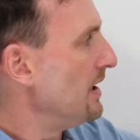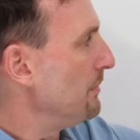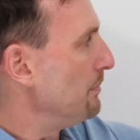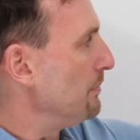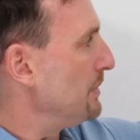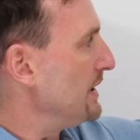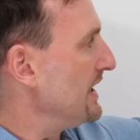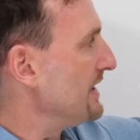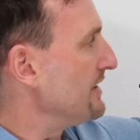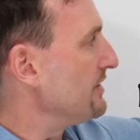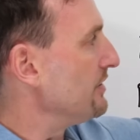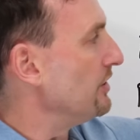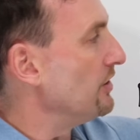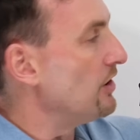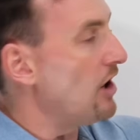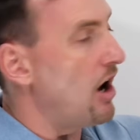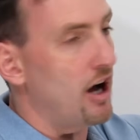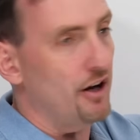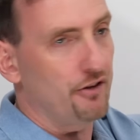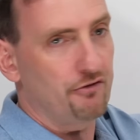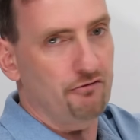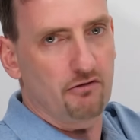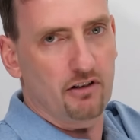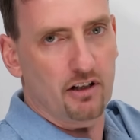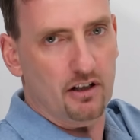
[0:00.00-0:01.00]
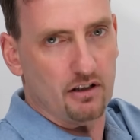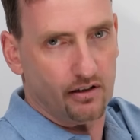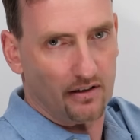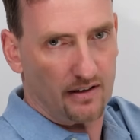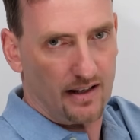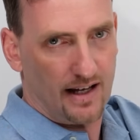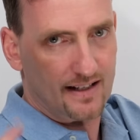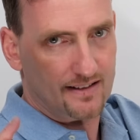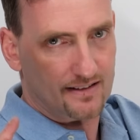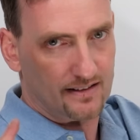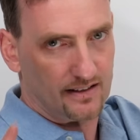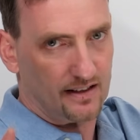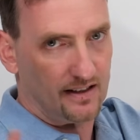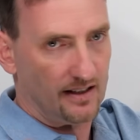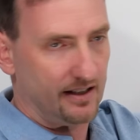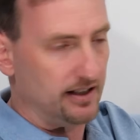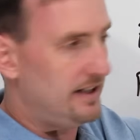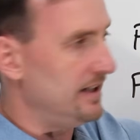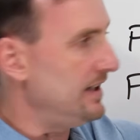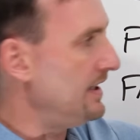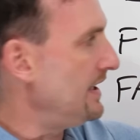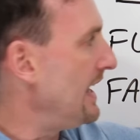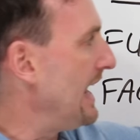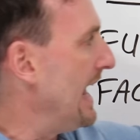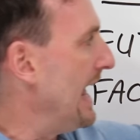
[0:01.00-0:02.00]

But it's not real. That's the key.